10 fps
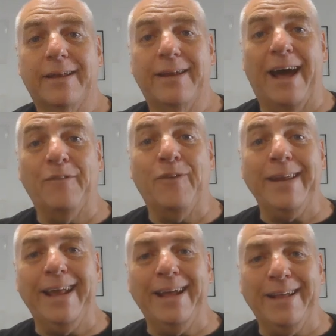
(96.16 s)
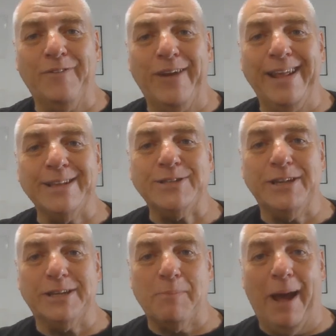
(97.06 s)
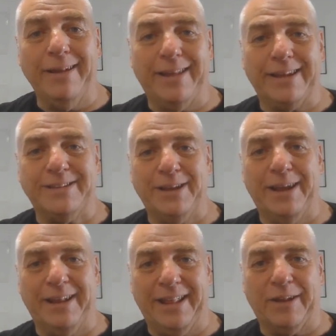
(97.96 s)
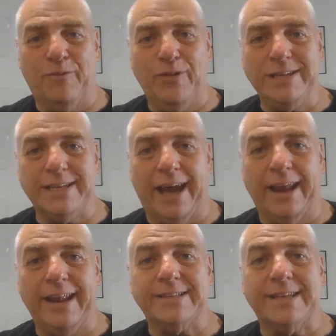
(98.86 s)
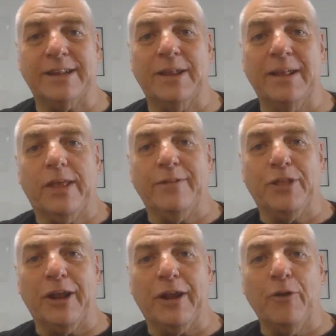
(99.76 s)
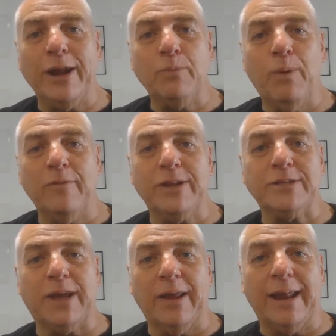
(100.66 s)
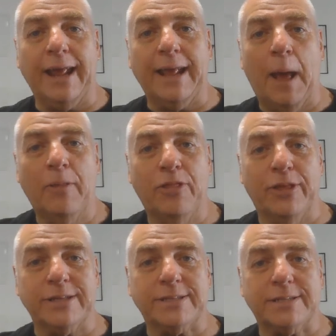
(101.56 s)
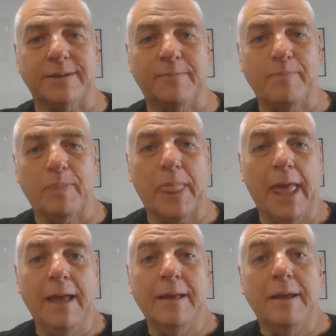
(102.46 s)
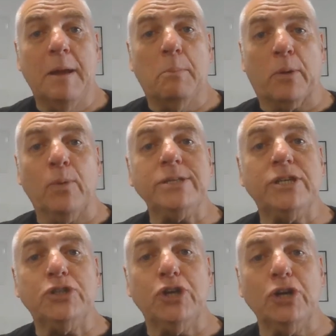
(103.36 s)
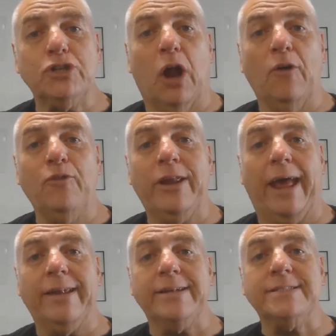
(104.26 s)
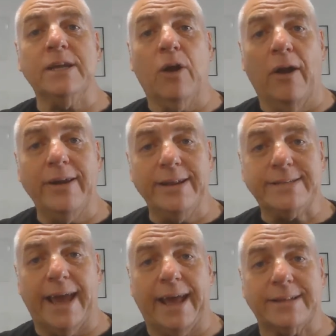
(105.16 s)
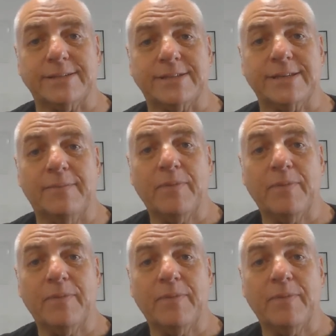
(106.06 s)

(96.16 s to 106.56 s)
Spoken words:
Now, a funny incident about that V sign is that the correct one is going like this. But Winston Churchill often had a cigar in his hands,